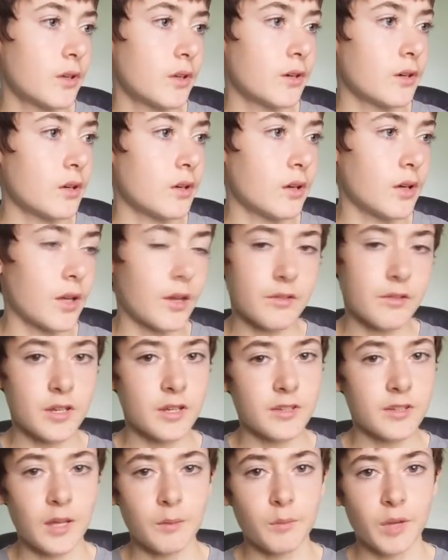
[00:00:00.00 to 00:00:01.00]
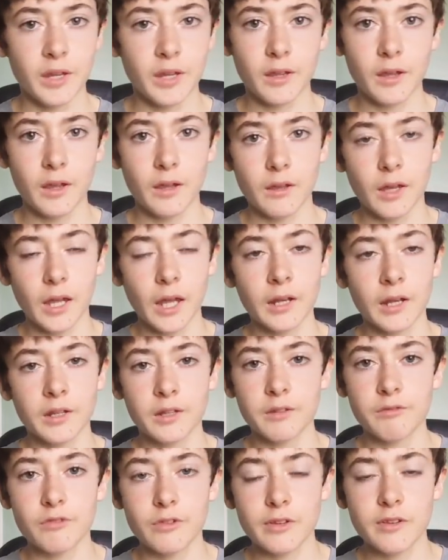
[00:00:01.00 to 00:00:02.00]
Anytime I had any
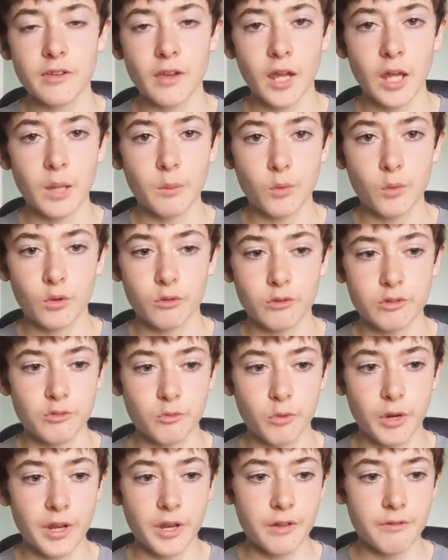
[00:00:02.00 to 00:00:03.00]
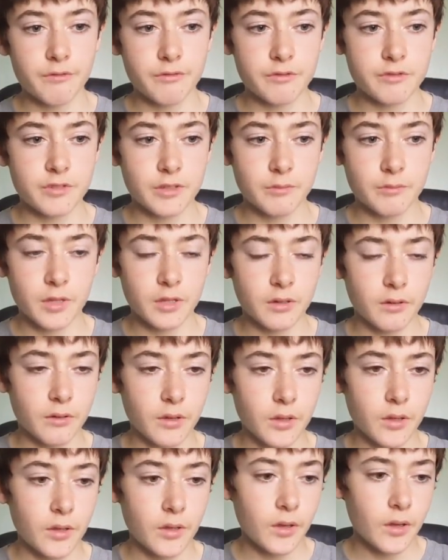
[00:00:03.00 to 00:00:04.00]
free time or was waiting for something,
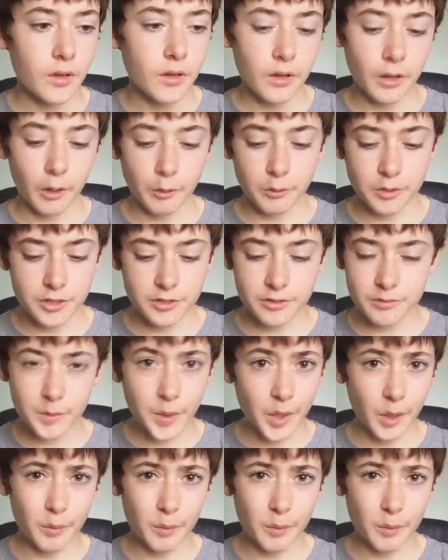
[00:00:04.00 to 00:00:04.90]
I would just get on